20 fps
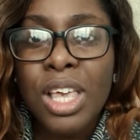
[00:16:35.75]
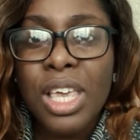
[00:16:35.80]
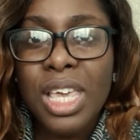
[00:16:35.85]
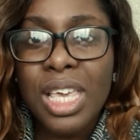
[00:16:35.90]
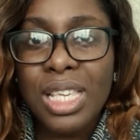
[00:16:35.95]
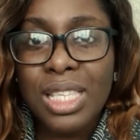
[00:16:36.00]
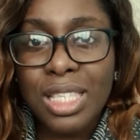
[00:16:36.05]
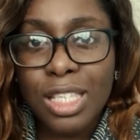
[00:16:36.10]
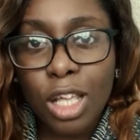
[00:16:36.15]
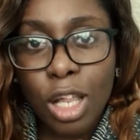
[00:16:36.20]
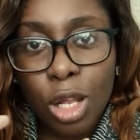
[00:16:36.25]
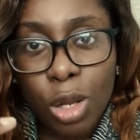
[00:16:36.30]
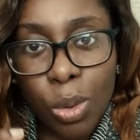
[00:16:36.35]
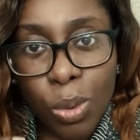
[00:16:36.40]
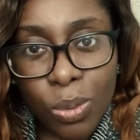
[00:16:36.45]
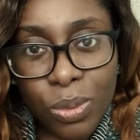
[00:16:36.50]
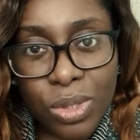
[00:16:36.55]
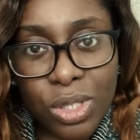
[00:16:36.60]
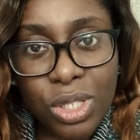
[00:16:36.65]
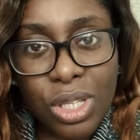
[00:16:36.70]

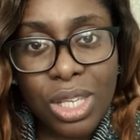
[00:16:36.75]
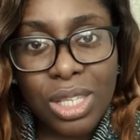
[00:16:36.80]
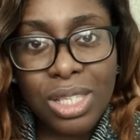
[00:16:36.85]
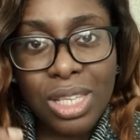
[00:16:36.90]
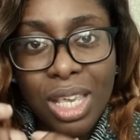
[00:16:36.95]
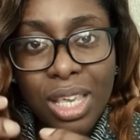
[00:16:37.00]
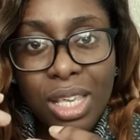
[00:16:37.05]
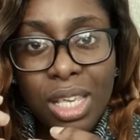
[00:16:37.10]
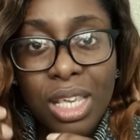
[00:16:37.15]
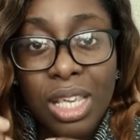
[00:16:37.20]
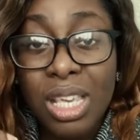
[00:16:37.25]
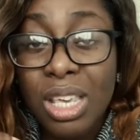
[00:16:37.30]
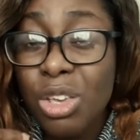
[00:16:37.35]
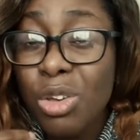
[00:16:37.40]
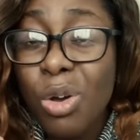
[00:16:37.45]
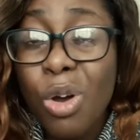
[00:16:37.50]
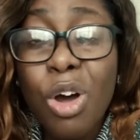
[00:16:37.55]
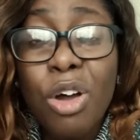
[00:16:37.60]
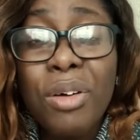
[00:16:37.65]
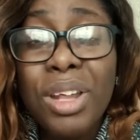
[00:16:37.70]

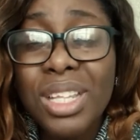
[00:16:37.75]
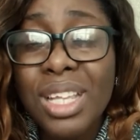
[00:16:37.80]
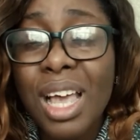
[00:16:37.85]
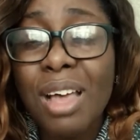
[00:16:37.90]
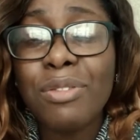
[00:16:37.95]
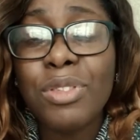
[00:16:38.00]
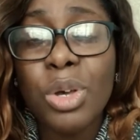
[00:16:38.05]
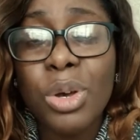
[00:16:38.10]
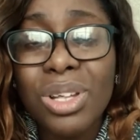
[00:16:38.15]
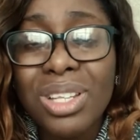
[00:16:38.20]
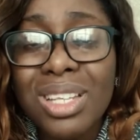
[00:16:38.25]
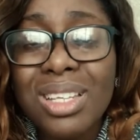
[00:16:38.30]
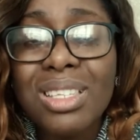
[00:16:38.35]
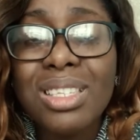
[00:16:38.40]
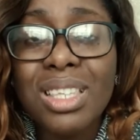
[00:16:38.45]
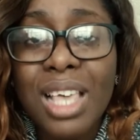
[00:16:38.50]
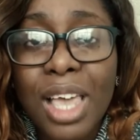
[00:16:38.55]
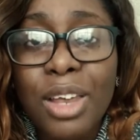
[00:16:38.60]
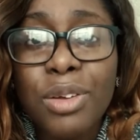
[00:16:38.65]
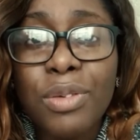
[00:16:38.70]
you already have God
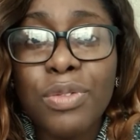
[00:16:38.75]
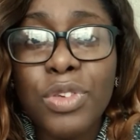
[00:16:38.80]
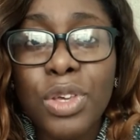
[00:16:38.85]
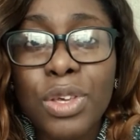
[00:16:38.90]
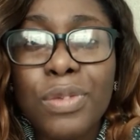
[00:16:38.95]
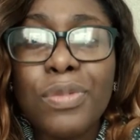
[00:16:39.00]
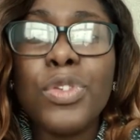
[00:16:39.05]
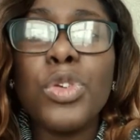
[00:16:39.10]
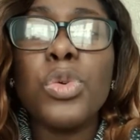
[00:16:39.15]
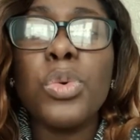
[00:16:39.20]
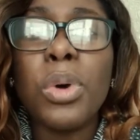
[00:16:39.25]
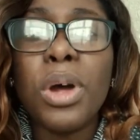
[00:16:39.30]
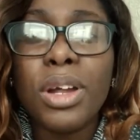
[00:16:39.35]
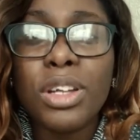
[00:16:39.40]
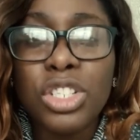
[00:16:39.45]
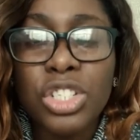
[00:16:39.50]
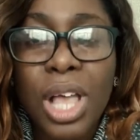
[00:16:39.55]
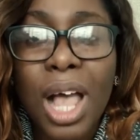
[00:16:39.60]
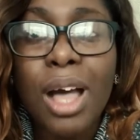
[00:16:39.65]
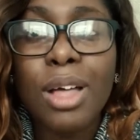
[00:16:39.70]
inside of you if you are
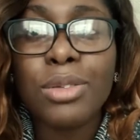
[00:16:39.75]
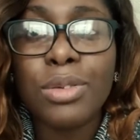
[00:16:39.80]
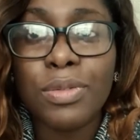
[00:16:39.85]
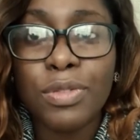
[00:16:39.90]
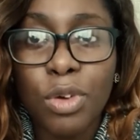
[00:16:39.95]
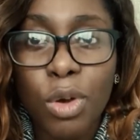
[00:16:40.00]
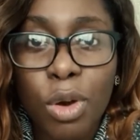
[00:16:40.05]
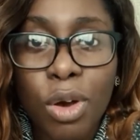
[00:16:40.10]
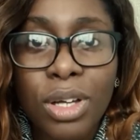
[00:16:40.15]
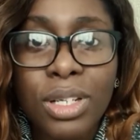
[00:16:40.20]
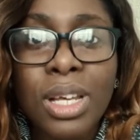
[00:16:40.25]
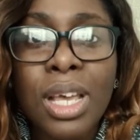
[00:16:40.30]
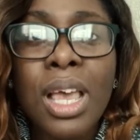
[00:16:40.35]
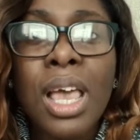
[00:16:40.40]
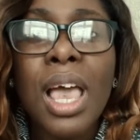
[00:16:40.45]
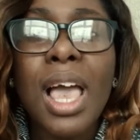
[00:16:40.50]
a child of God